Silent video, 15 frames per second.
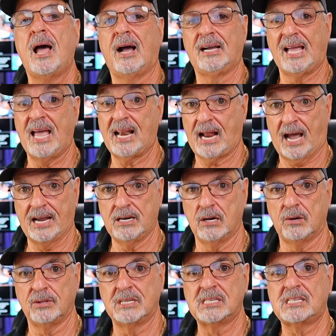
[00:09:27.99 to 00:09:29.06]
Again, I
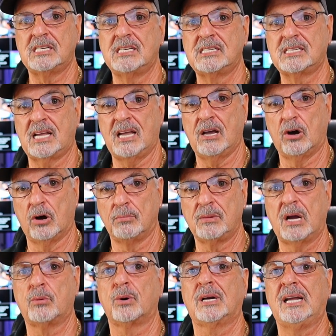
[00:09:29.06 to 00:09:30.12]
know this is a home
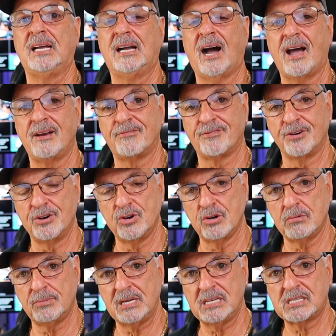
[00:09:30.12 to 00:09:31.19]
networking guide for
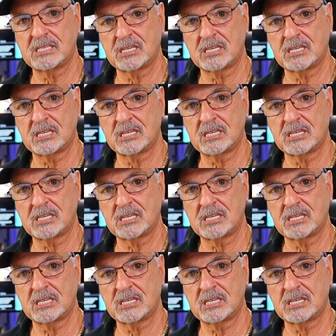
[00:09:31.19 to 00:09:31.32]
newbies,